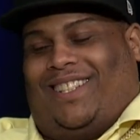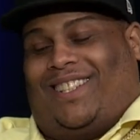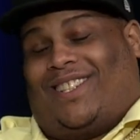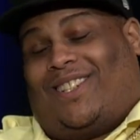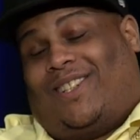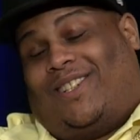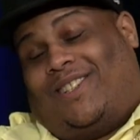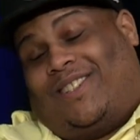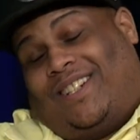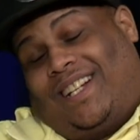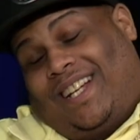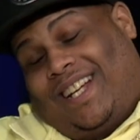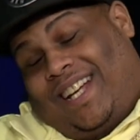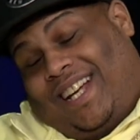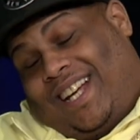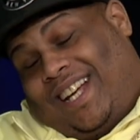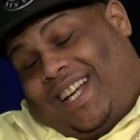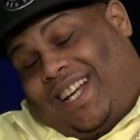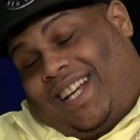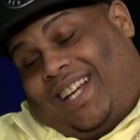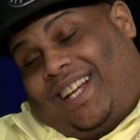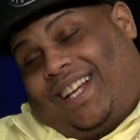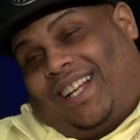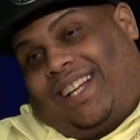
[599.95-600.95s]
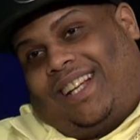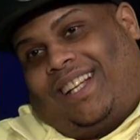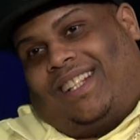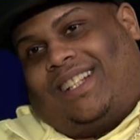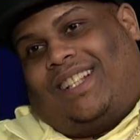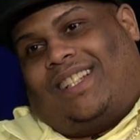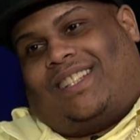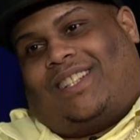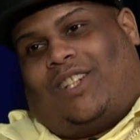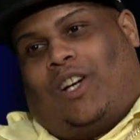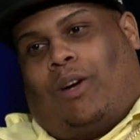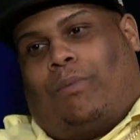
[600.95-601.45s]
So
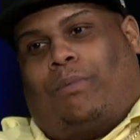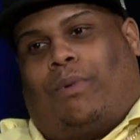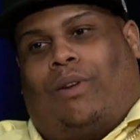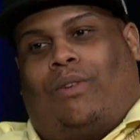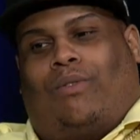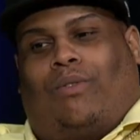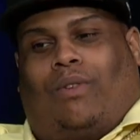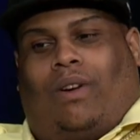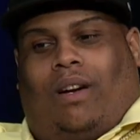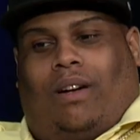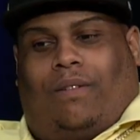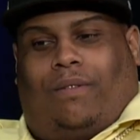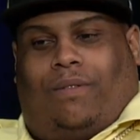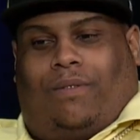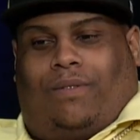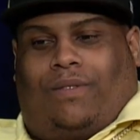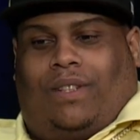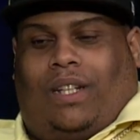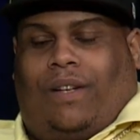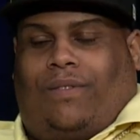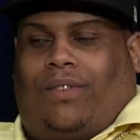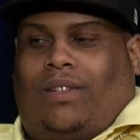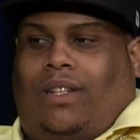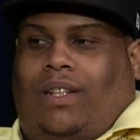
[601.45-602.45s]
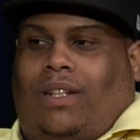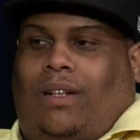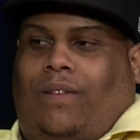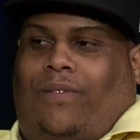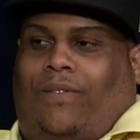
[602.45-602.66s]
it's gonna be rough. Definitely looking